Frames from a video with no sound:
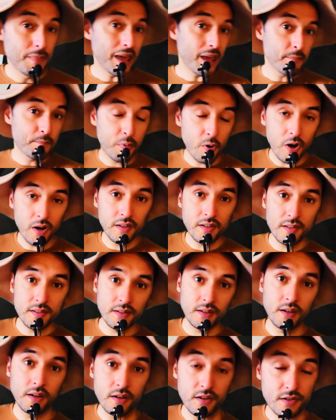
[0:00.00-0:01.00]
main importance
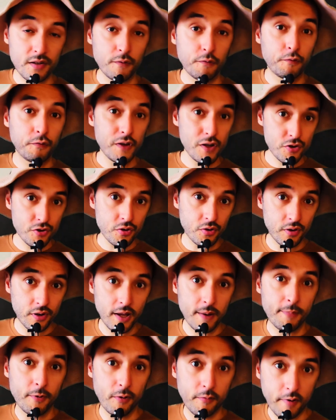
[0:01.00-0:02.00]
here is the feature
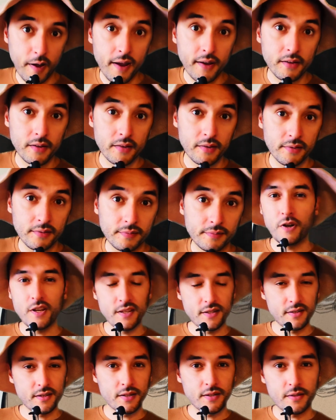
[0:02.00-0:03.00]
they provide. For
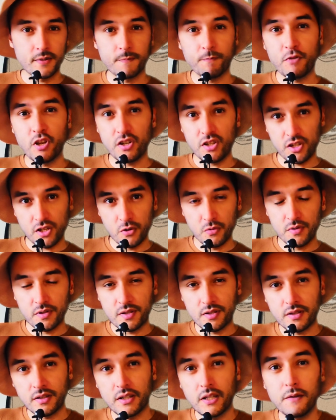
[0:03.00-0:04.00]
instance, the
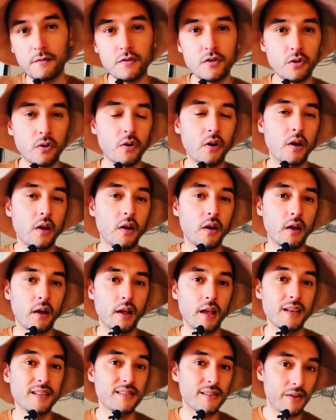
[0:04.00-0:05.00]
shields gives you
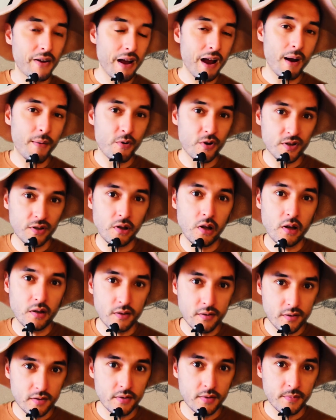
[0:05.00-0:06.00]
extra armor
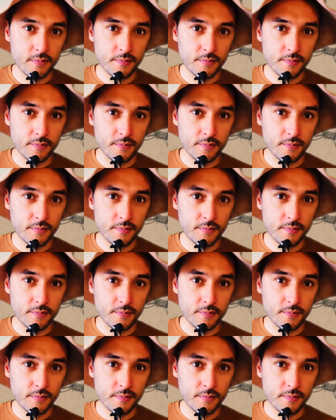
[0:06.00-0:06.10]
slots.